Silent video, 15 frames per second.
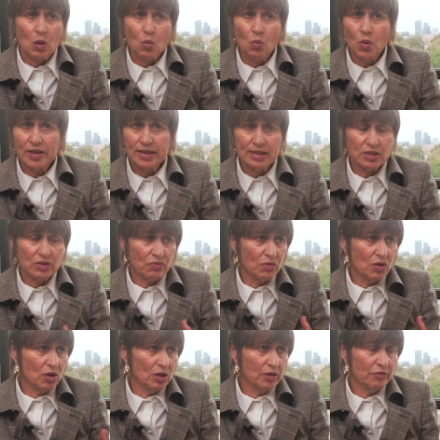What is the
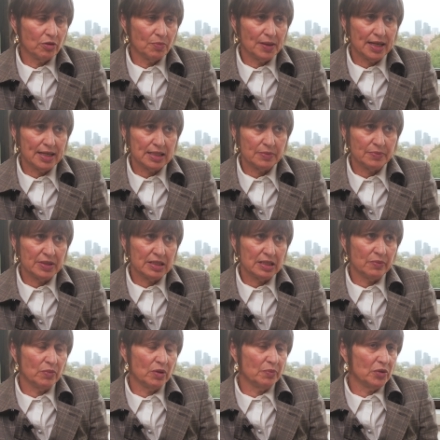role of replacement
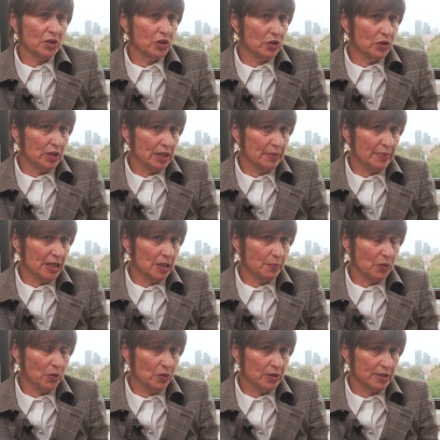in women with early
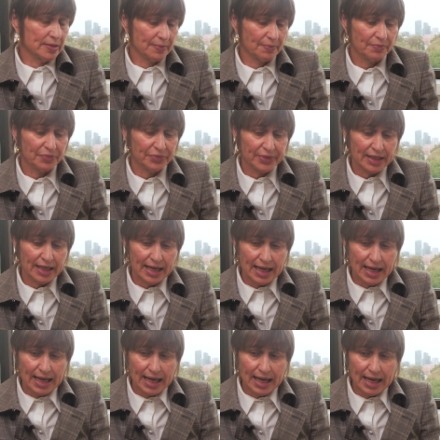menopause?
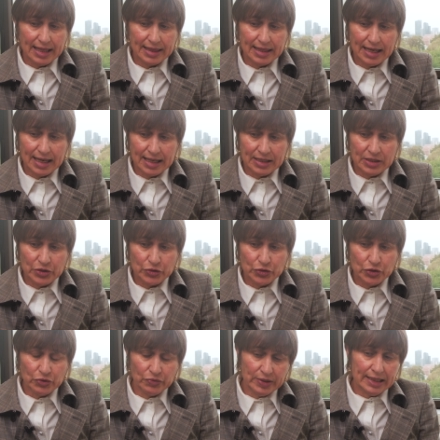And then
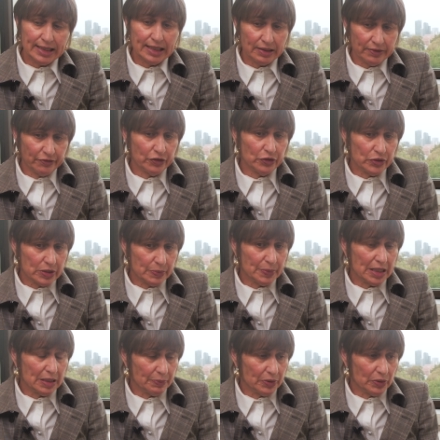to really confuse
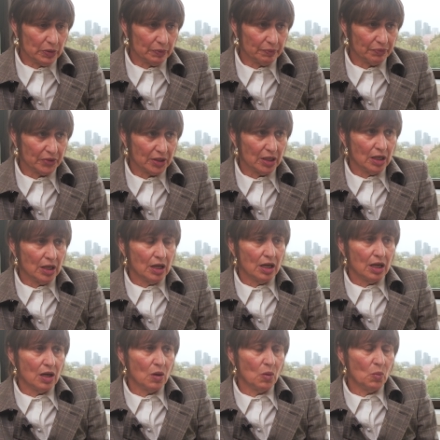people,
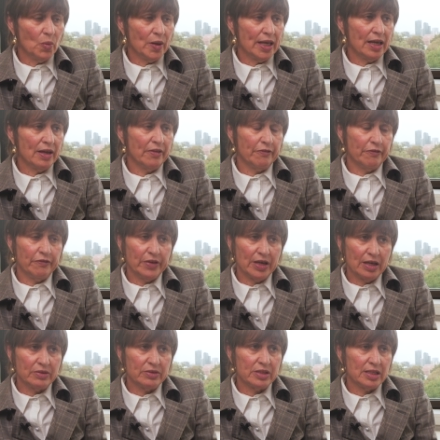we have
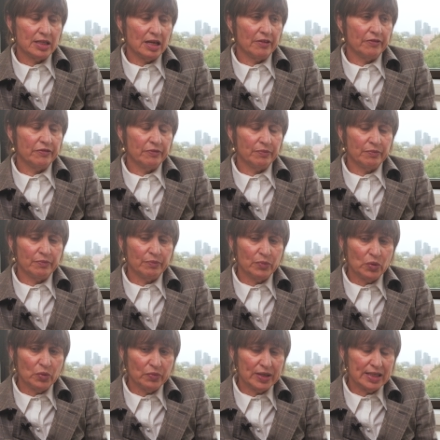found in our
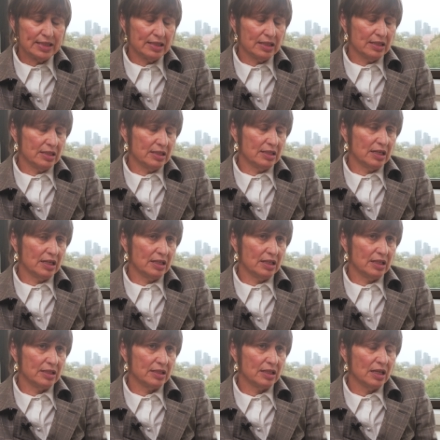more recent
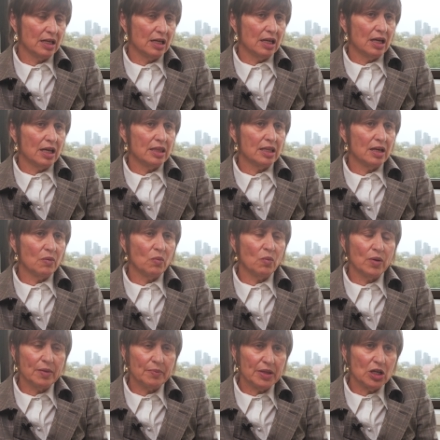studies that
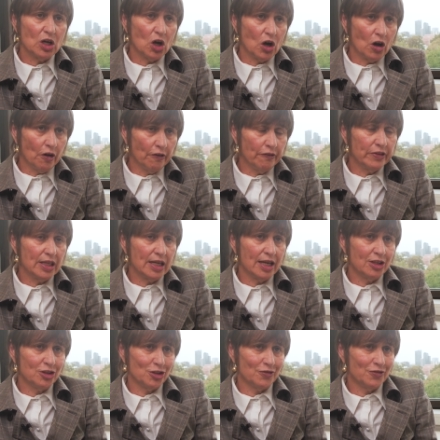women over the
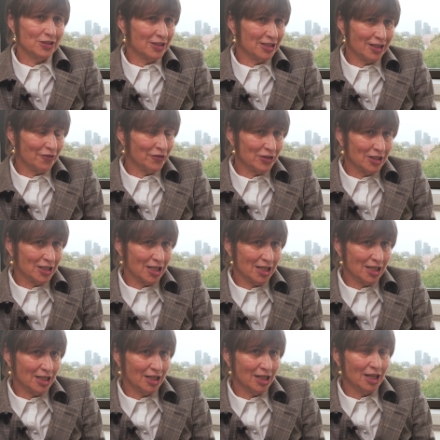age of
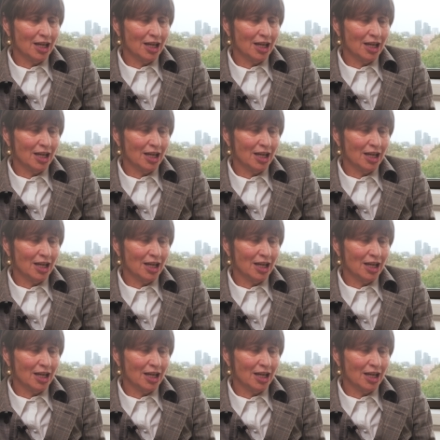70